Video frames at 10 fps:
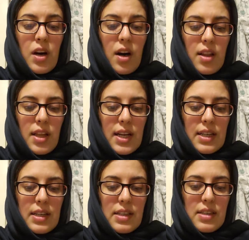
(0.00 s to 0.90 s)

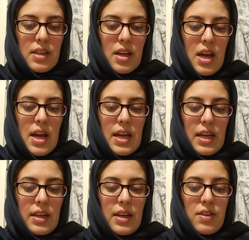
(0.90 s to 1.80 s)
unlikeness.
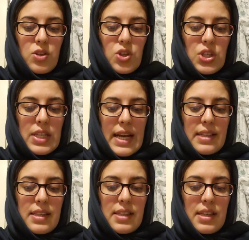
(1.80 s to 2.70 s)
He neither
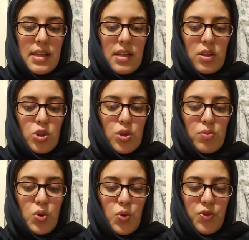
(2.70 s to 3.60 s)
stands still nor
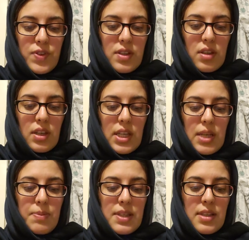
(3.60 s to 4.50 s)
moves,
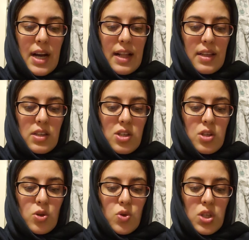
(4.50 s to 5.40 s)
keeps silence
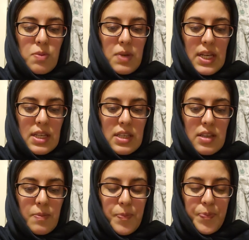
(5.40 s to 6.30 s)
nor
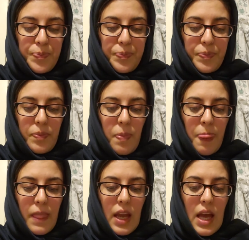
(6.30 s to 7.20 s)
speaks.
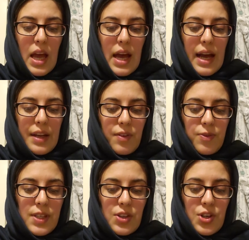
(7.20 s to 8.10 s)
And if
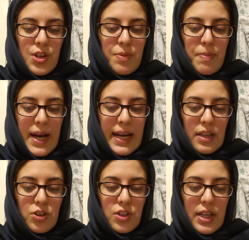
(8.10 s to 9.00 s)
we turn
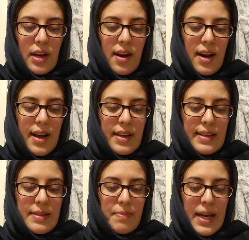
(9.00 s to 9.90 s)
back to the
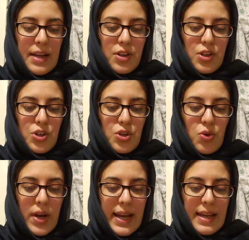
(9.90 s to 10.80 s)
highest matters
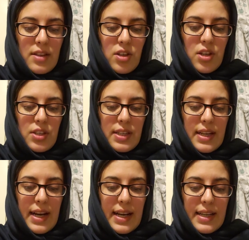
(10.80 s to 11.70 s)
to end our
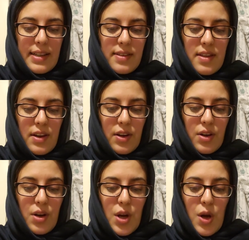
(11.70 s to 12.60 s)
denyings
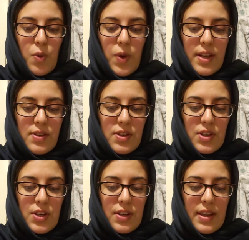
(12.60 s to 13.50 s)
there, we
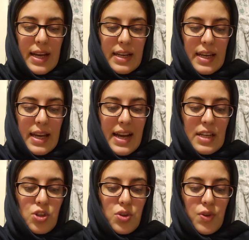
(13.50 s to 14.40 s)
assert that he
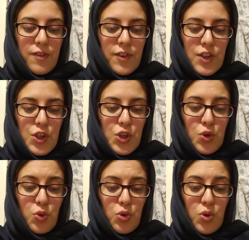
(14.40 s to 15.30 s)
has no
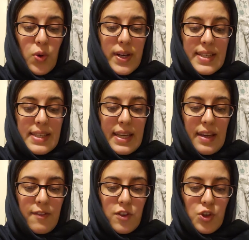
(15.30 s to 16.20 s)
virtue, nor is
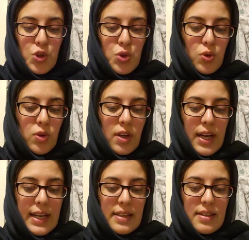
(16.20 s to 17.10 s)
he virtue or
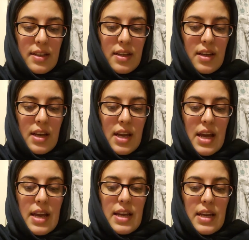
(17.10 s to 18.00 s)
light.
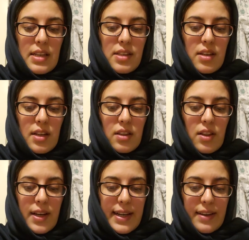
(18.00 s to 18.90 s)
He is not
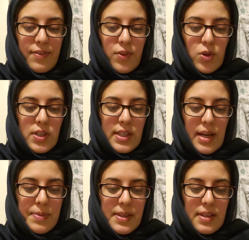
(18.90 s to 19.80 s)
life or
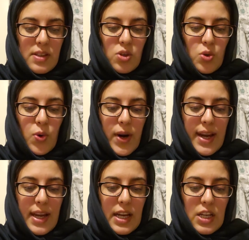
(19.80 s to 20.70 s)
substance or
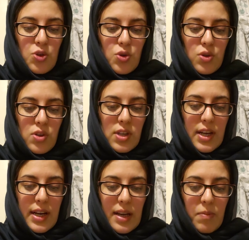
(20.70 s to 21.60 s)
age or
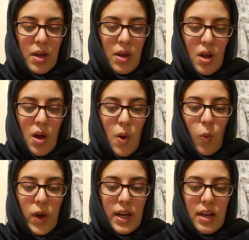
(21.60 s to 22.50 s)
time.
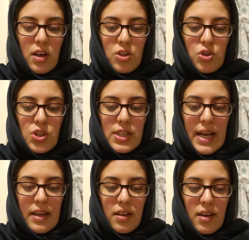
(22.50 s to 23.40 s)
We can
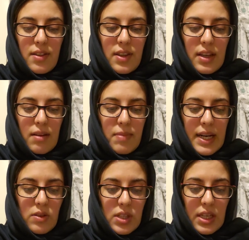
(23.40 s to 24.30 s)
understand nothing
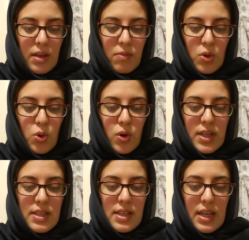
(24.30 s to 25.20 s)
about him, nor
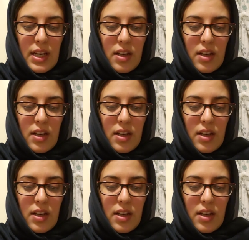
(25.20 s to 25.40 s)
is he